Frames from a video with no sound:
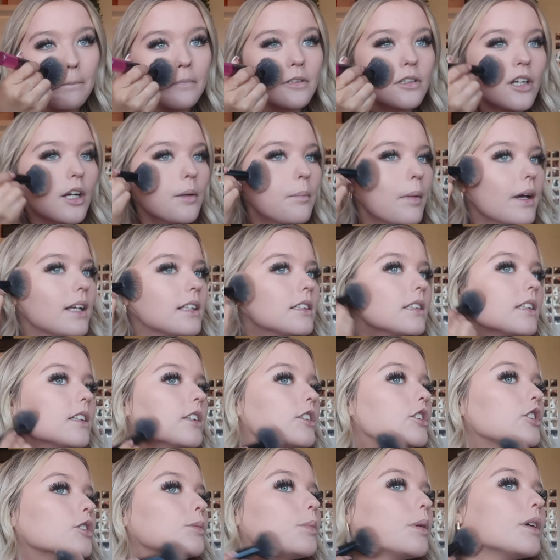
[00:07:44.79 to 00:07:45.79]
So I
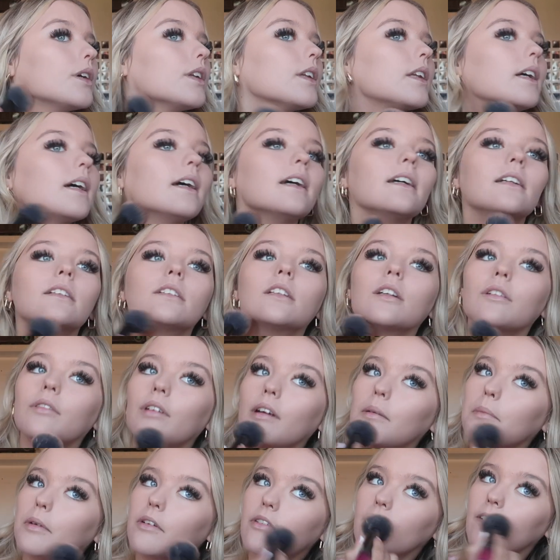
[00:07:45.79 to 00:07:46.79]
basically just put this
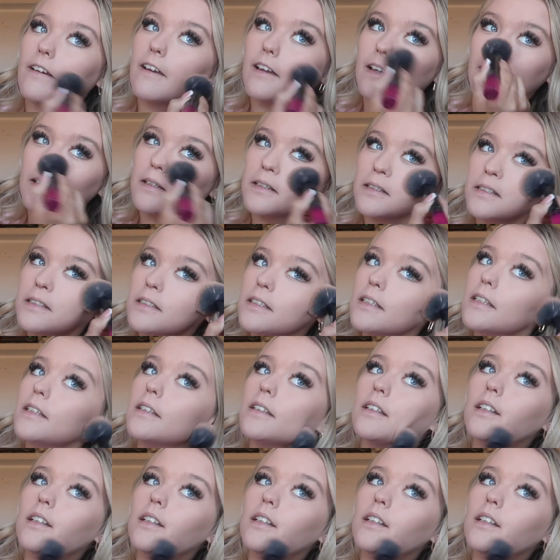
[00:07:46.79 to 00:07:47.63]
around my face.